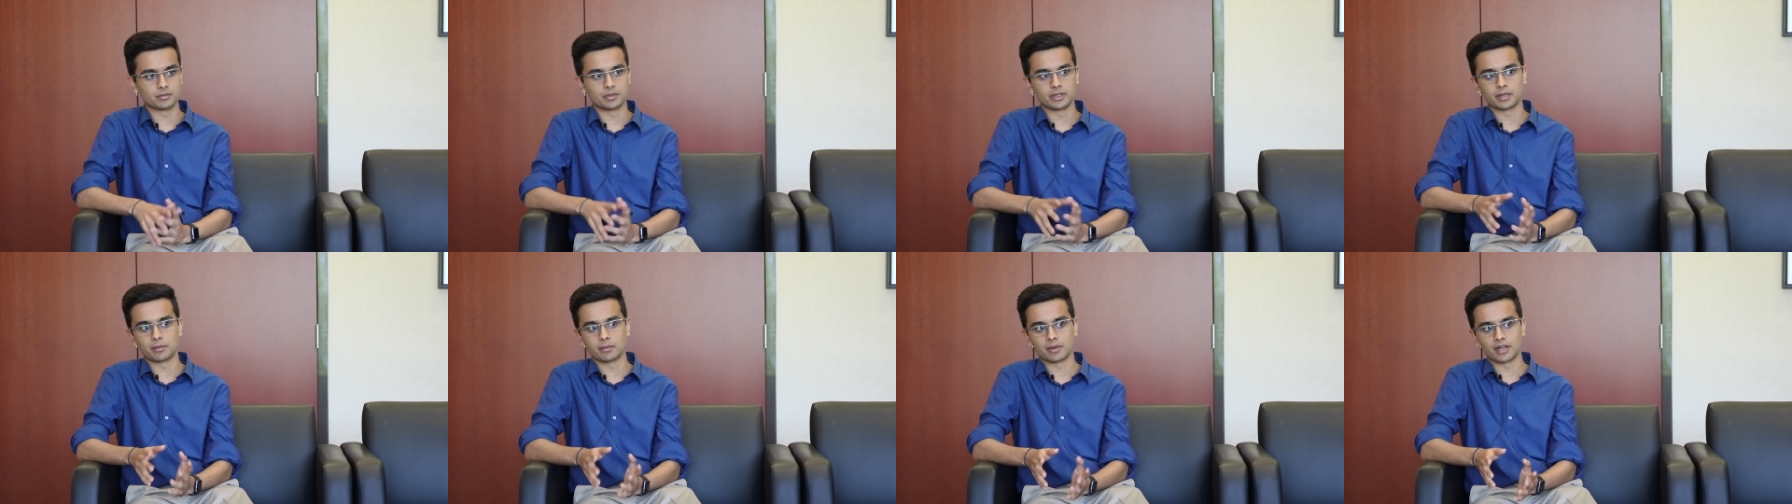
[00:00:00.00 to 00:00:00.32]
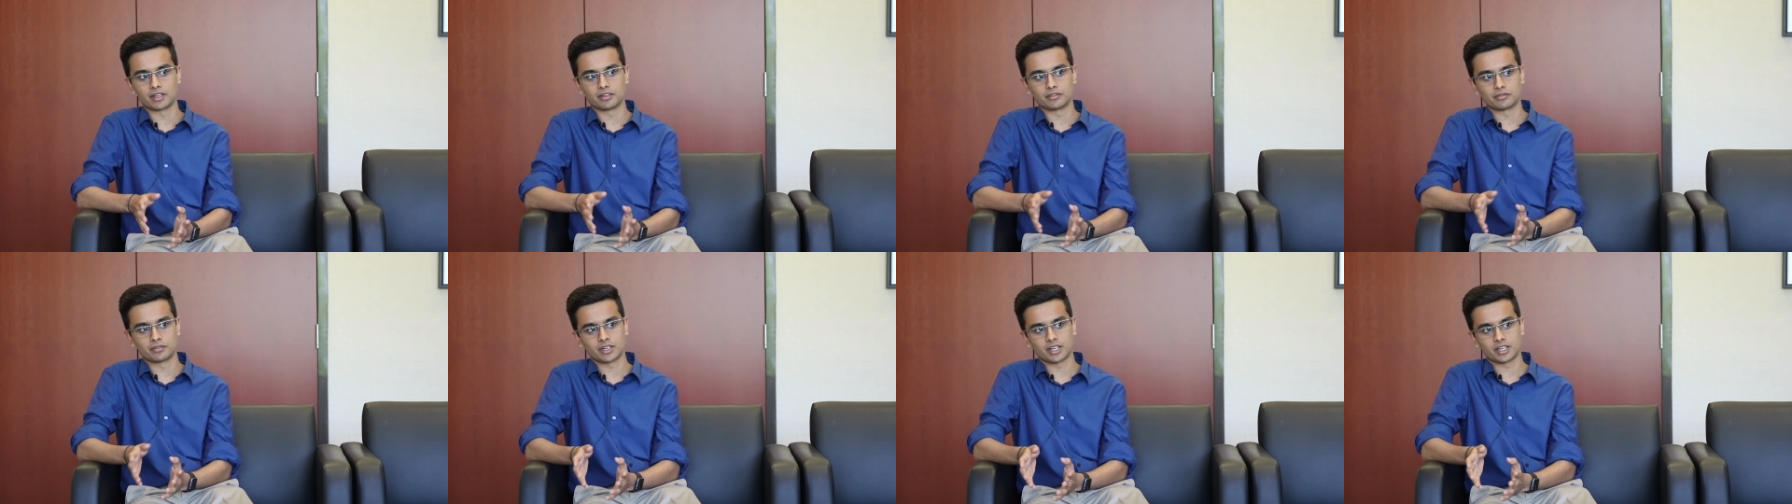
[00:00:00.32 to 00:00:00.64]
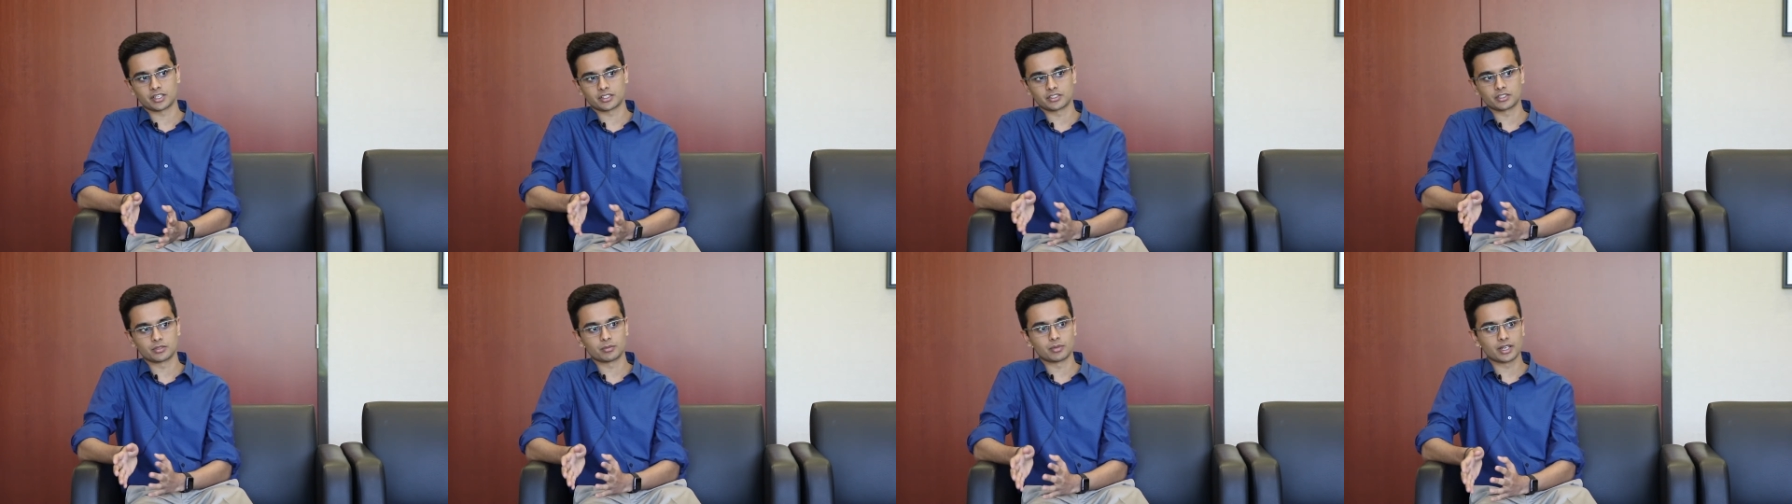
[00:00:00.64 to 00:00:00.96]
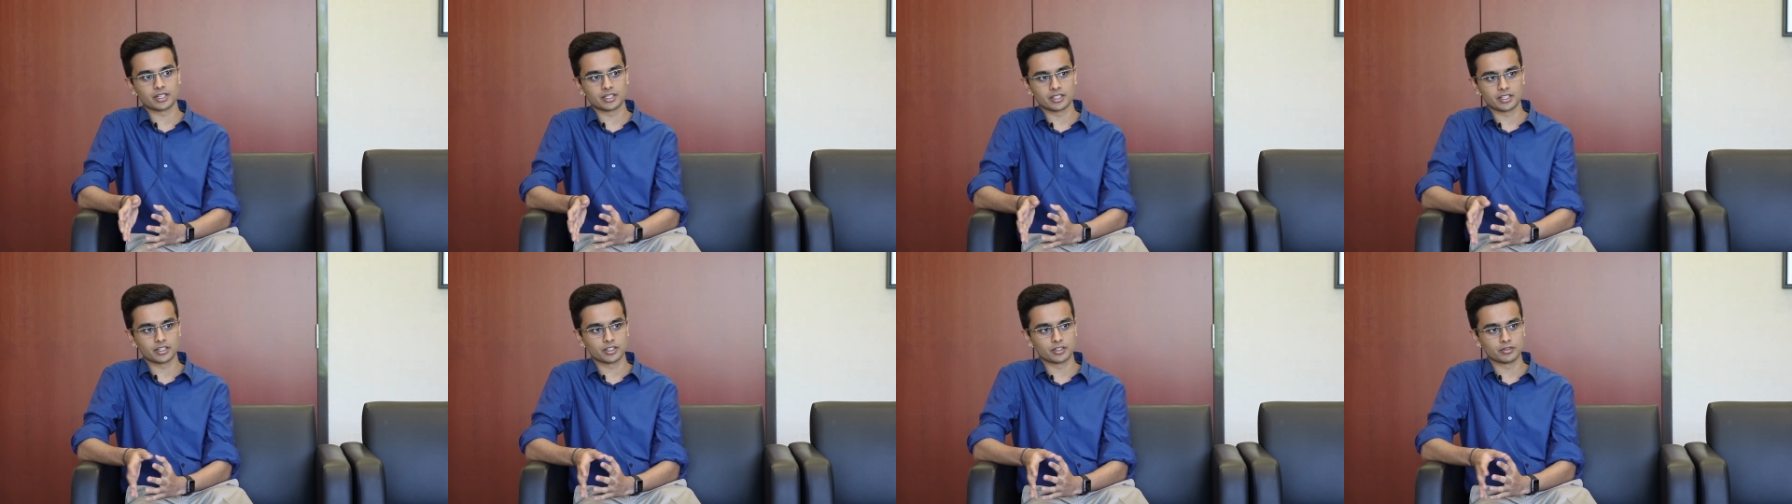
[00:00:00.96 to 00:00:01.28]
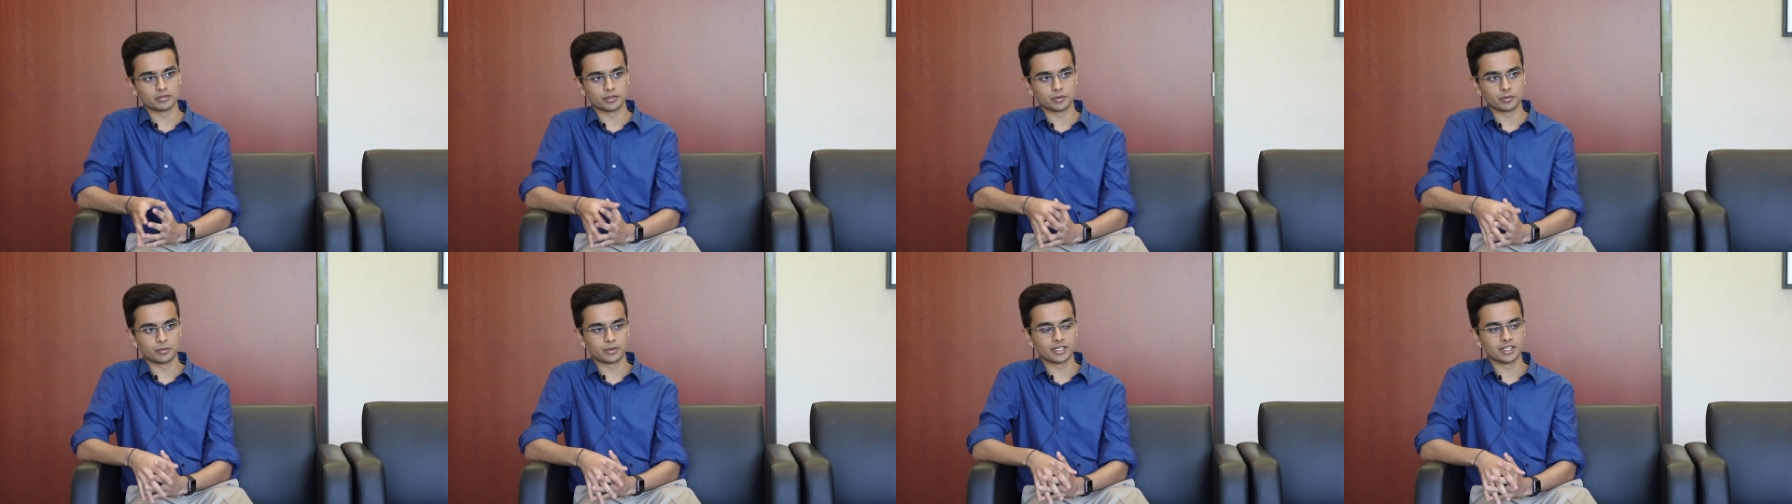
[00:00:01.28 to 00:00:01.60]
being manufactured by the end
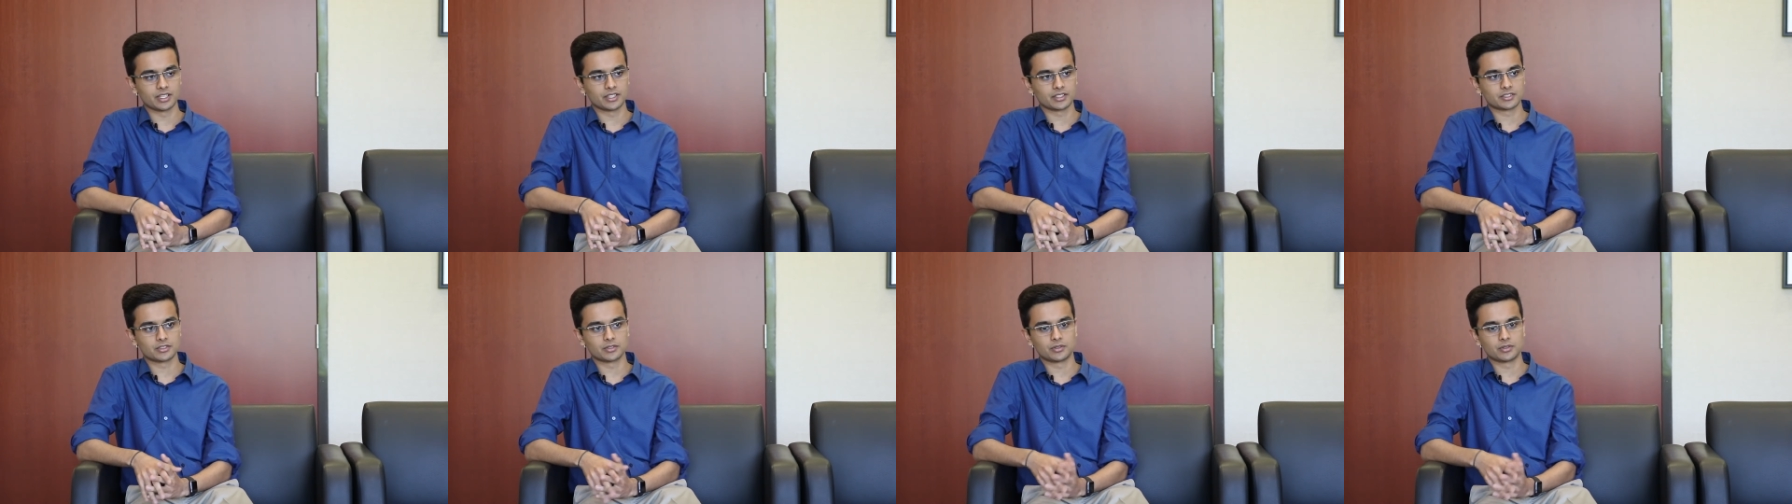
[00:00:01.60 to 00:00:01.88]
of the week.